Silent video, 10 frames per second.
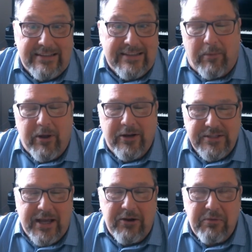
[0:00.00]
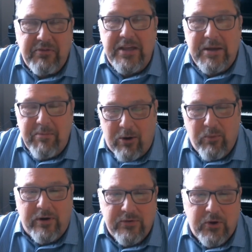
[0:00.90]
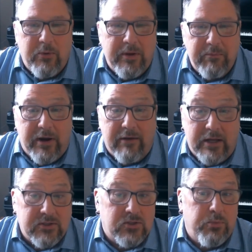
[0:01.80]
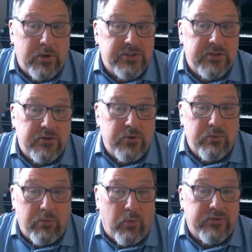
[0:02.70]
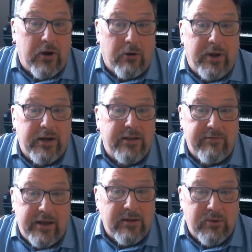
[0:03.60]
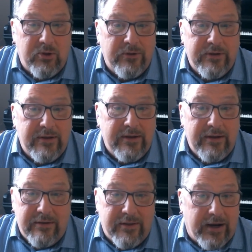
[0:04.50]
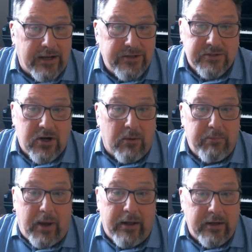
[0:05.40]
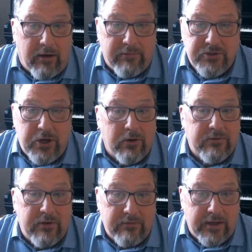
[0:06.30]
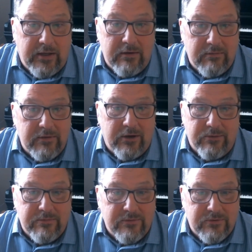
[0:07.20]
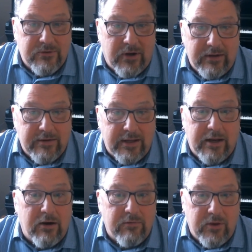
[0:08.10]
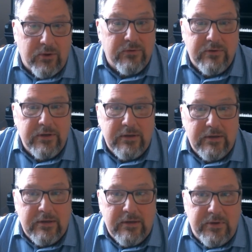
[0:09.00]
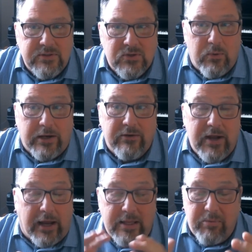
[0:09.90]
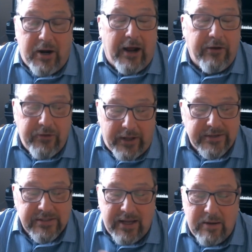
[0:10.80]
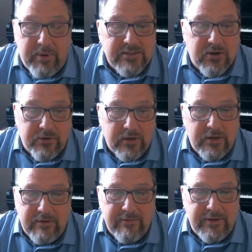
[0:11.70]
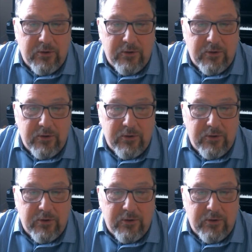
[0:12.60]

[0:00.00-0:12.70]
I'm not going to say I don't think about where it's going, but I've got so much to do with what's already available that I just start biting off chunks and trying to take care of those. And so I keep an eye on the landscape. I certainly,